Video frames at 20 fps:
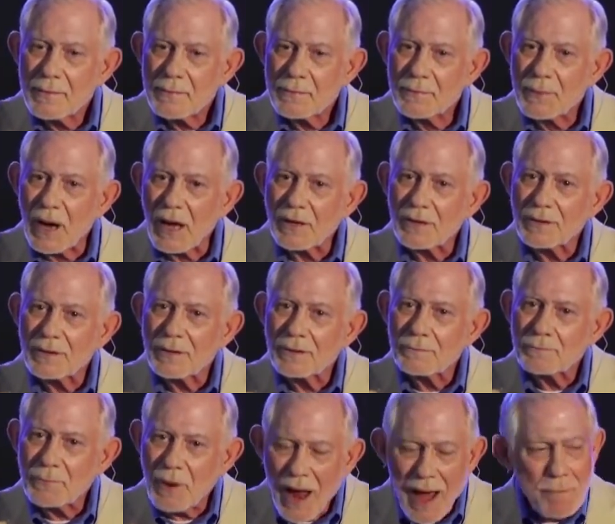
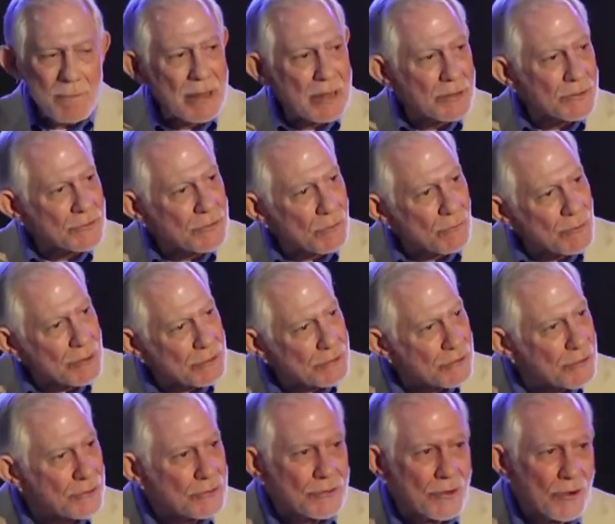But Prime Minister
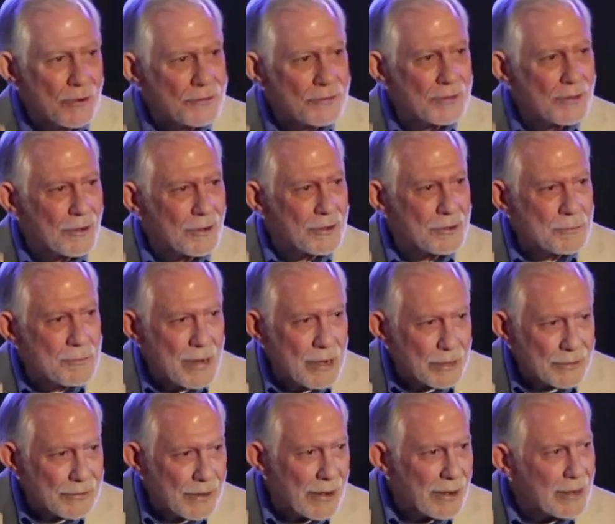Winston Churchill and the
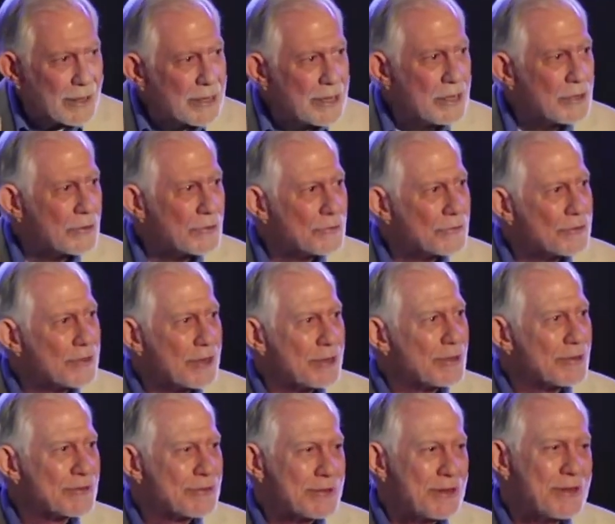military leaders
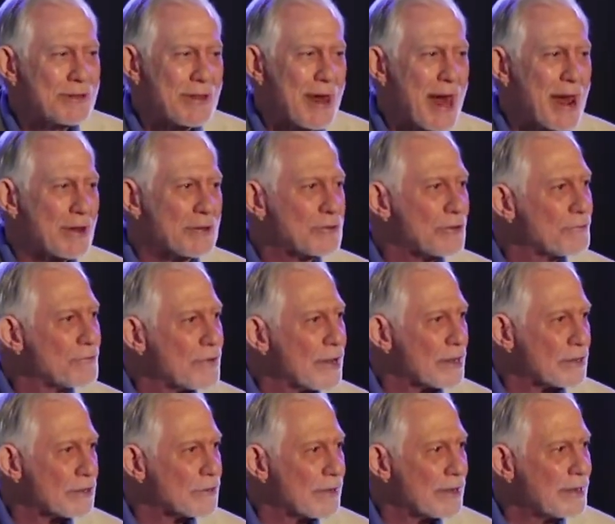didn't see that as a
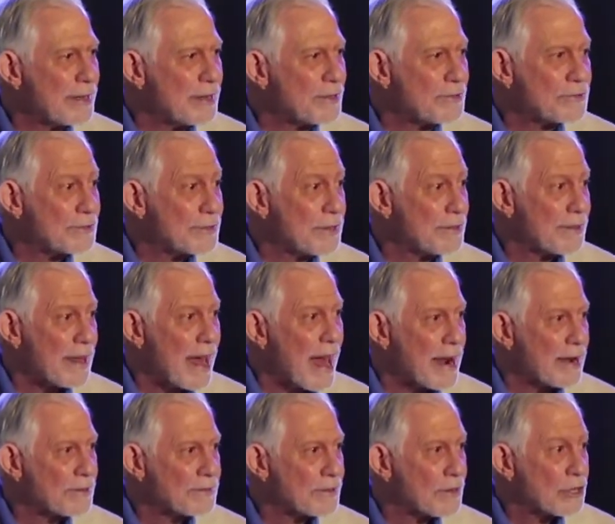victory, didn't see
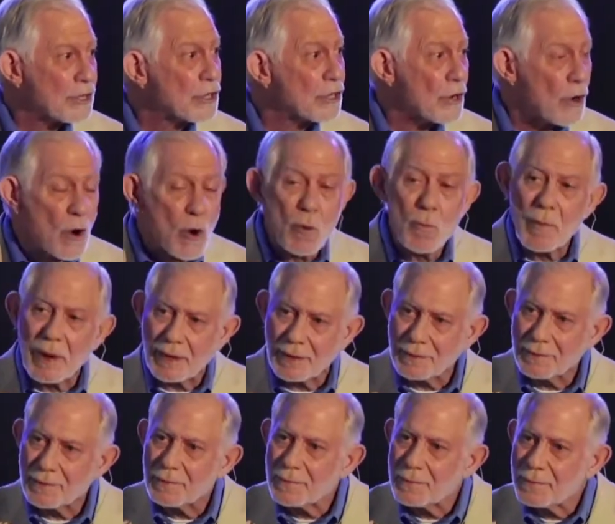that as a good
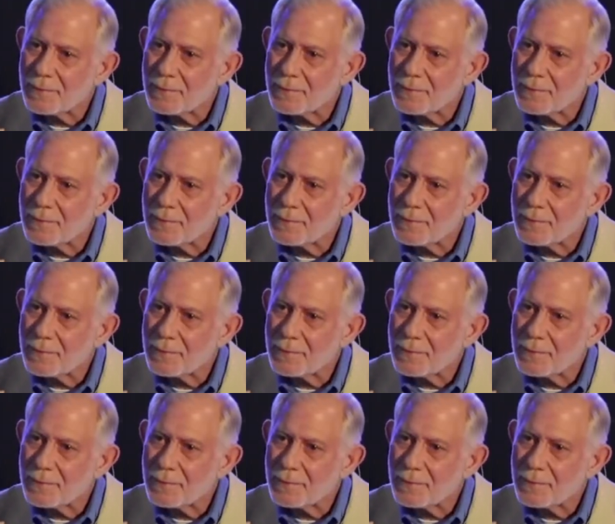omen.